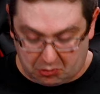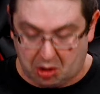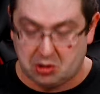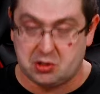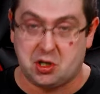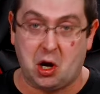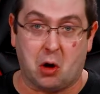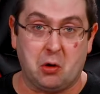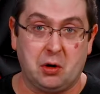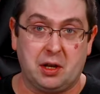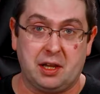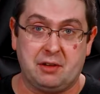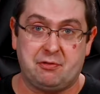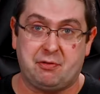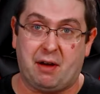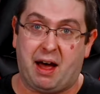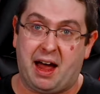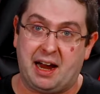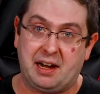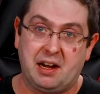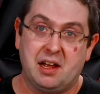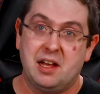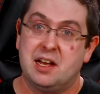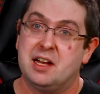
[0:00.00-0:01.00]
Totally
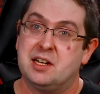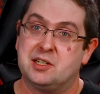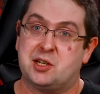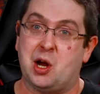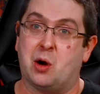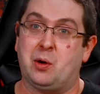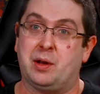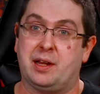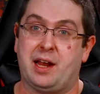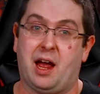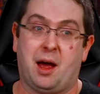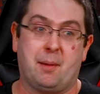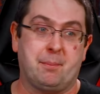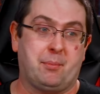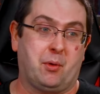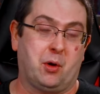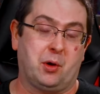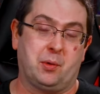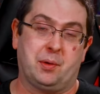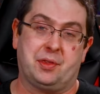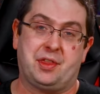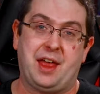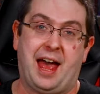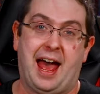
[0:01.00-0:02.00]
fine. Totally on
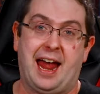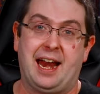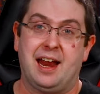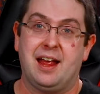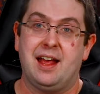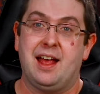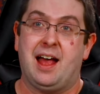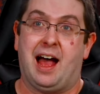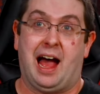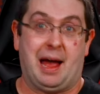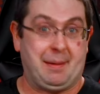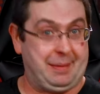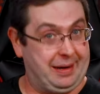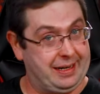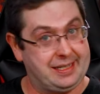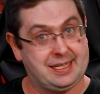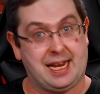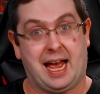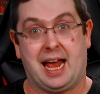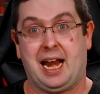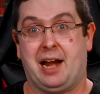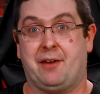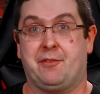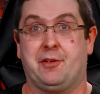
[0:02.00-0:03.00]
board with that. I'm
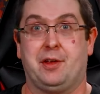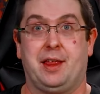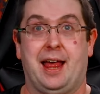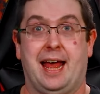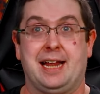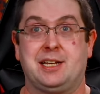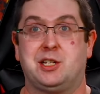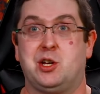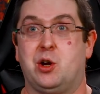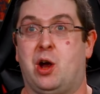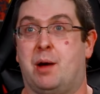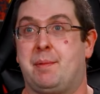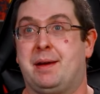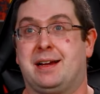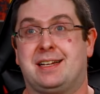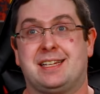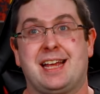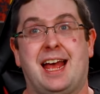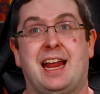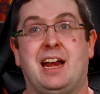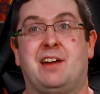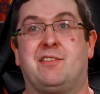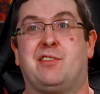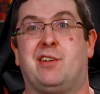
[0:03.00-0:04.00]
excited for that too. I'm
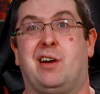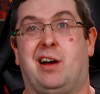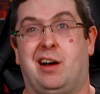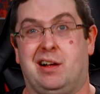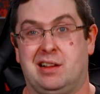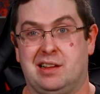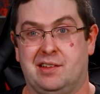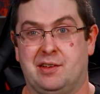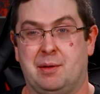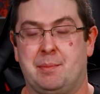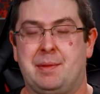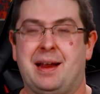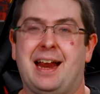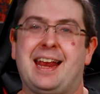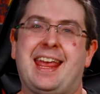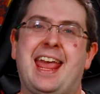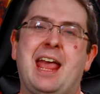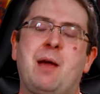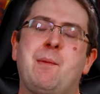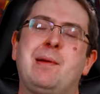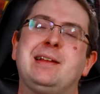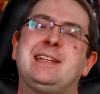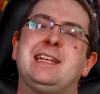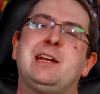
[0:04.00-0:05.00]
excited for all of it. But I
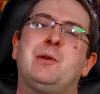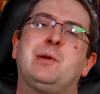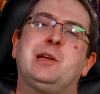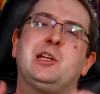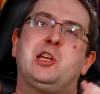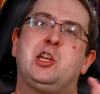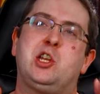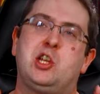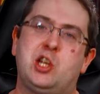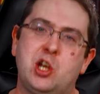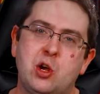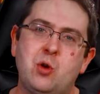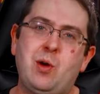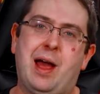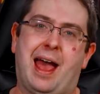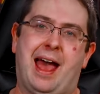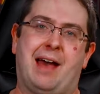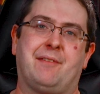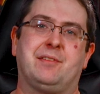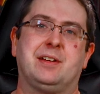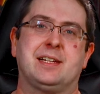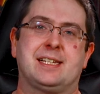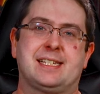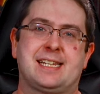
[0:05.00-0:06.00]
can't wait to hear what you
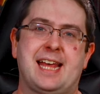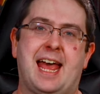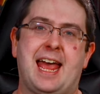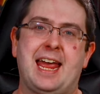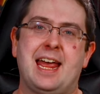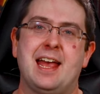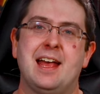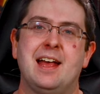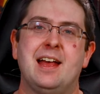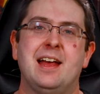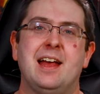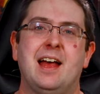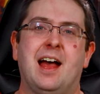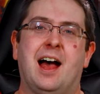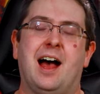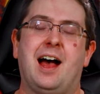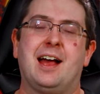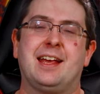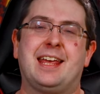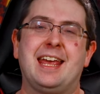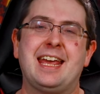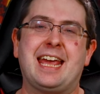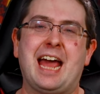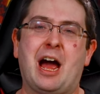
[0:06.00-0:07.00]
have to say.
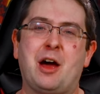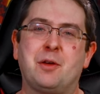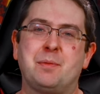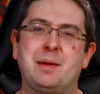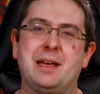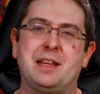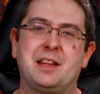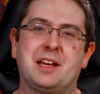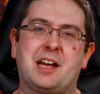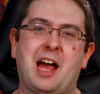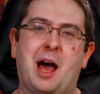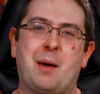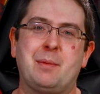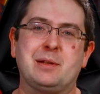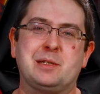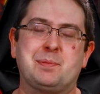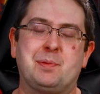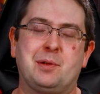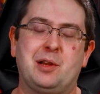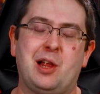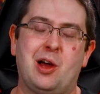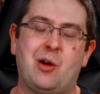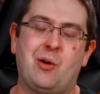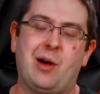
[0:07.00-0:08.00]
Geek out with me in the comments
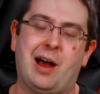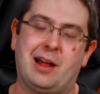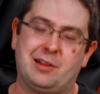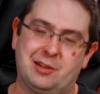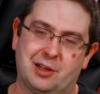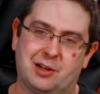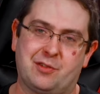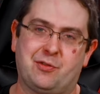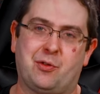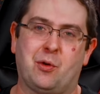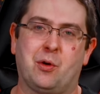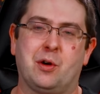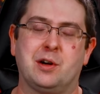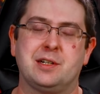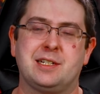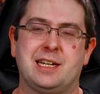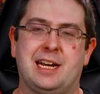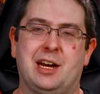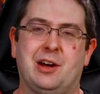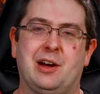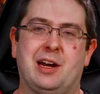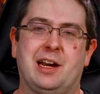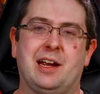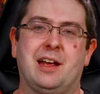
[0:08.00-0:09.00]
below. I look forward to
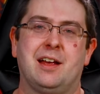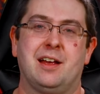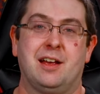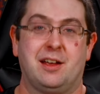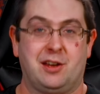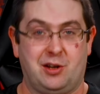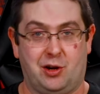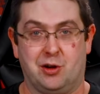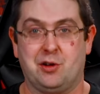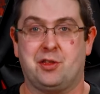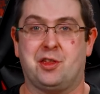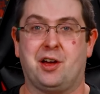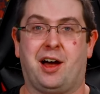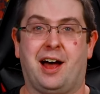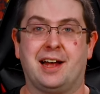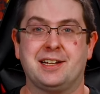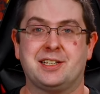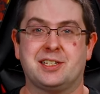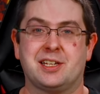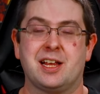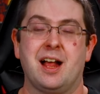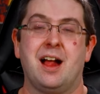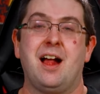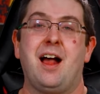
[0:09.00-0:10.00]
hearing your
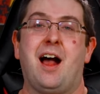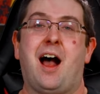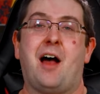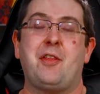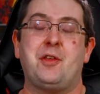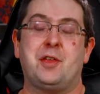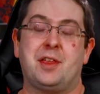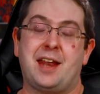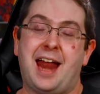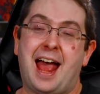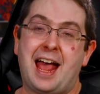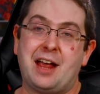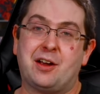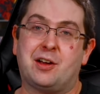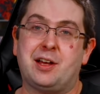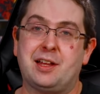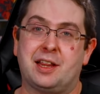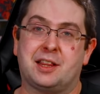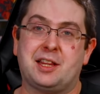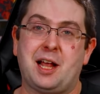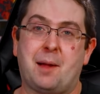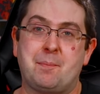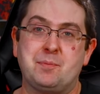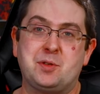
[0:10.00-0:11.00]
thoughts. Other than that, click
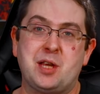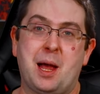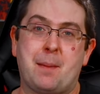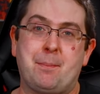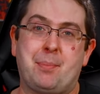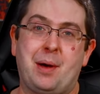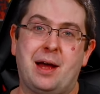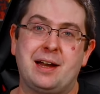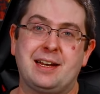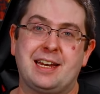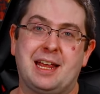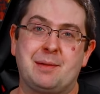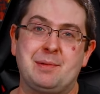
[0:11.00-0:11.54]
the thumbs up button.